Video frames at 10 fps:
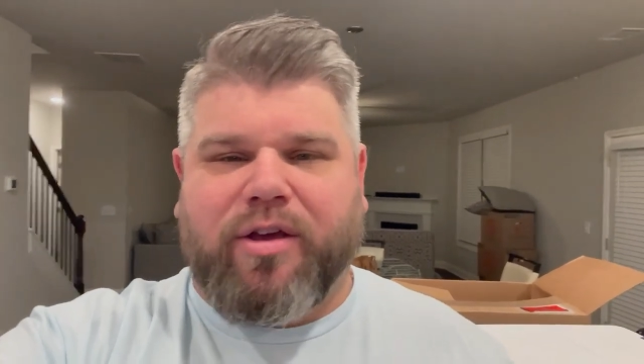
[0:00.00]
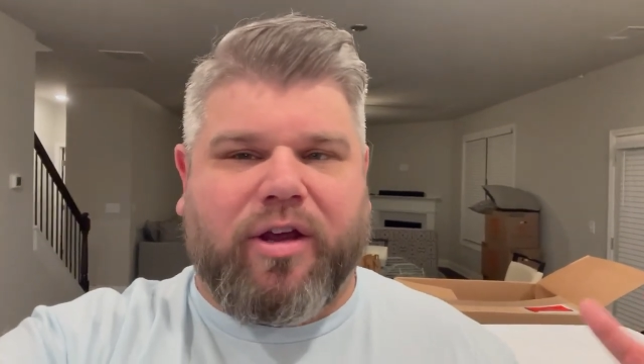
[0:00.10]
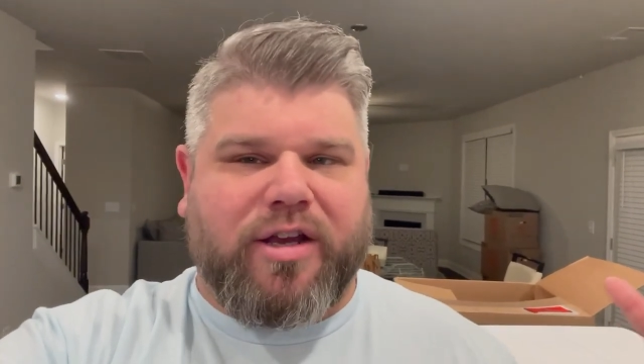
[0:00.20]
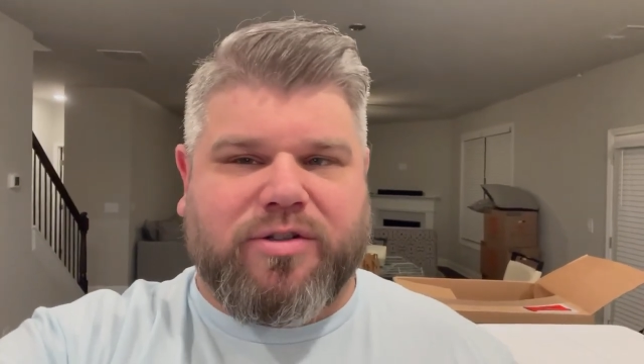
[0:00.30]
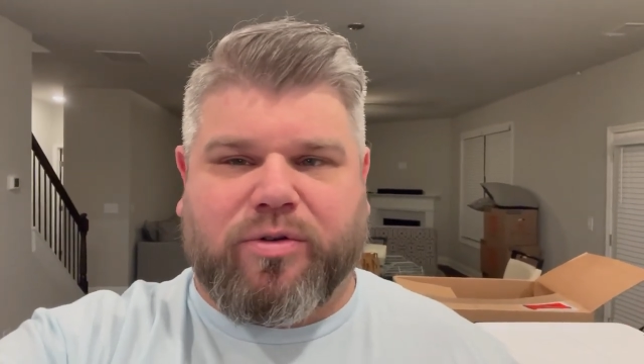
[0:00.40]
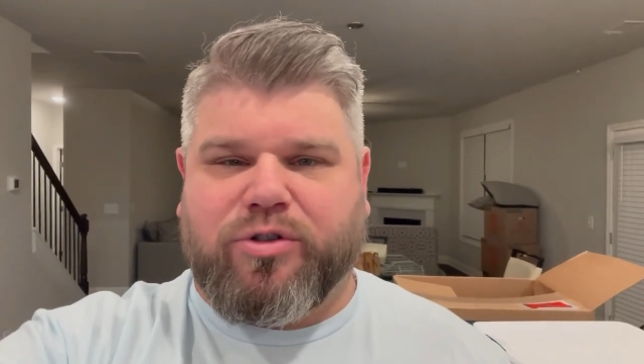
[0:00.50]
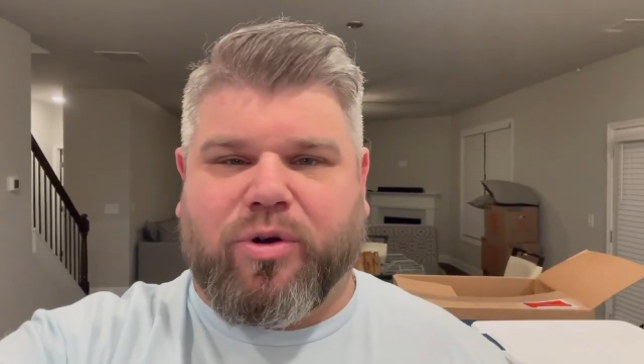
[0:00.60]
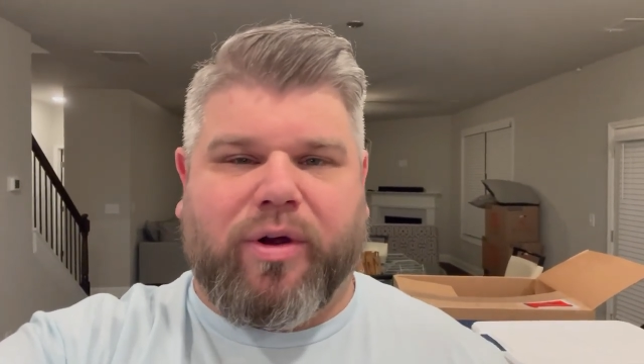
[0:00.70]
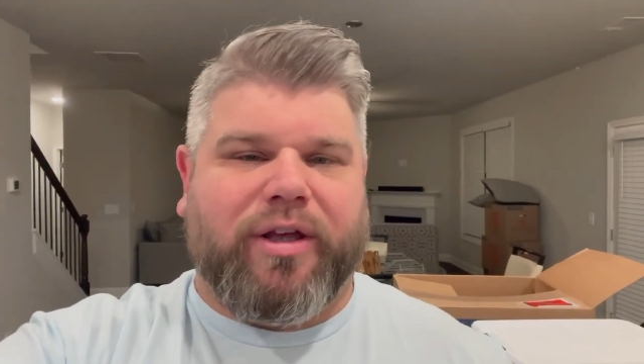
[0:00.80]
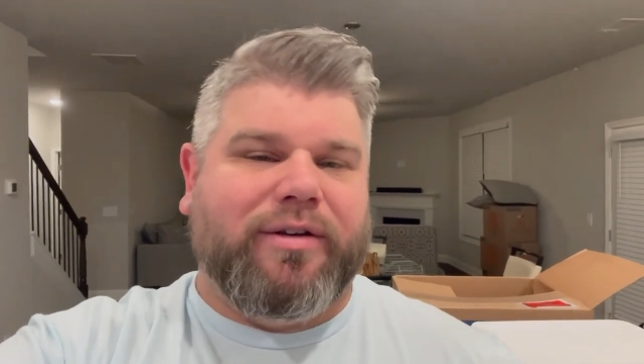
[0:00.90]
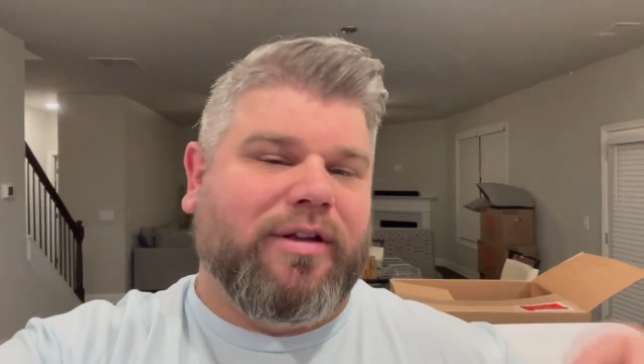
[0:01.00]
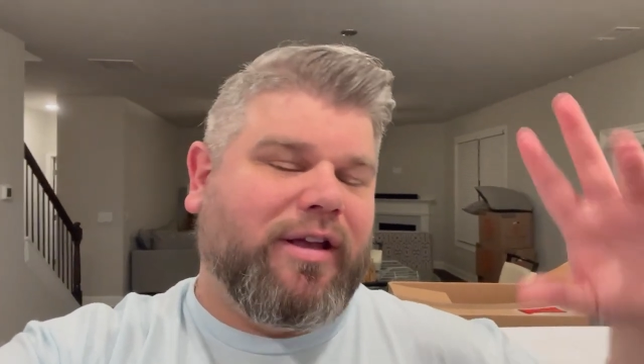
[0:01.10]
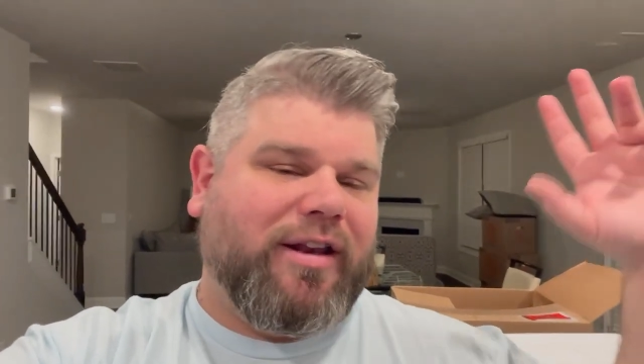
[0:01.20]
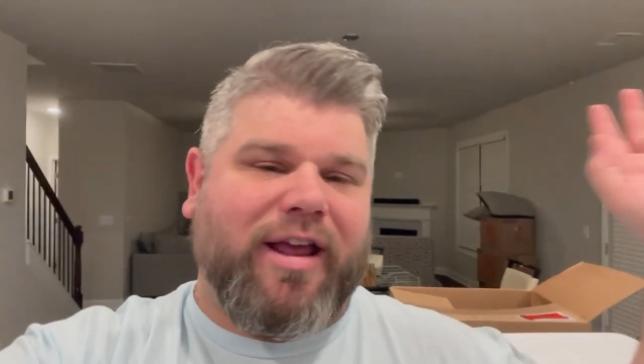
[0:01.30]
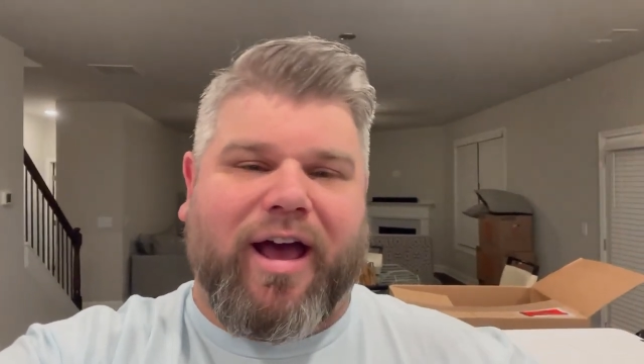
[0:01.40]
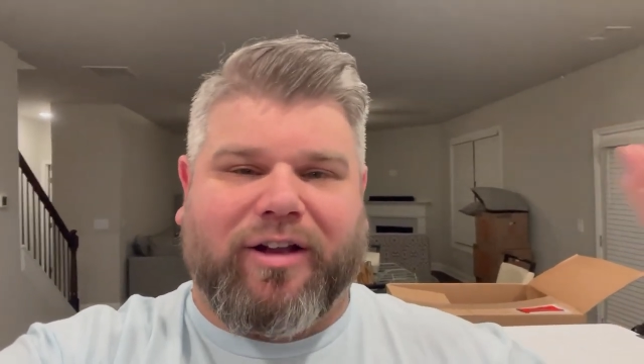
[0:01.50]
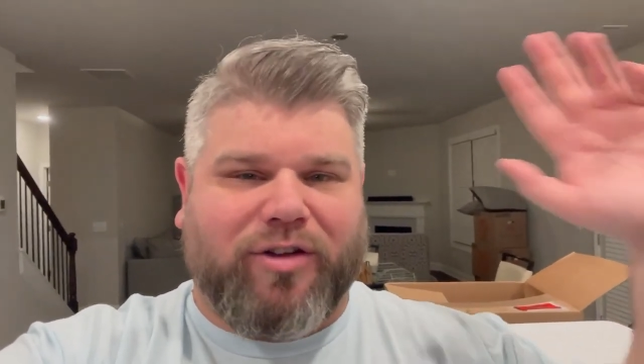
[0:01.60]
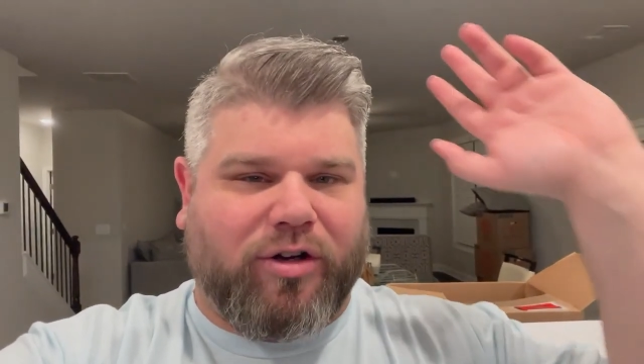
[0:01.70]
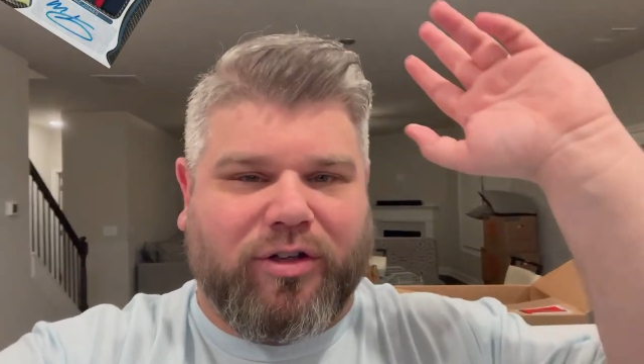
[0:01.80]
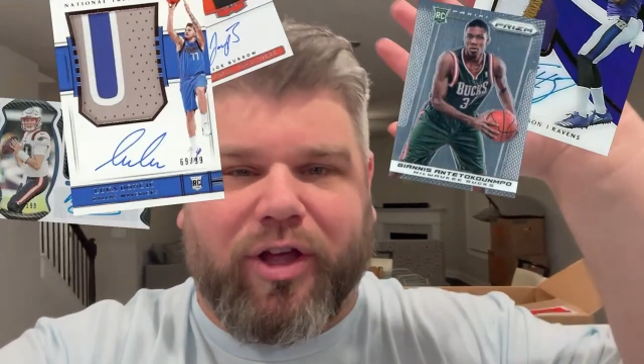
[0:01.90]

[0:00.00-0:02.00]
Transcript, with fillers: You guys will enjoy it. And yeah, I'll talk to you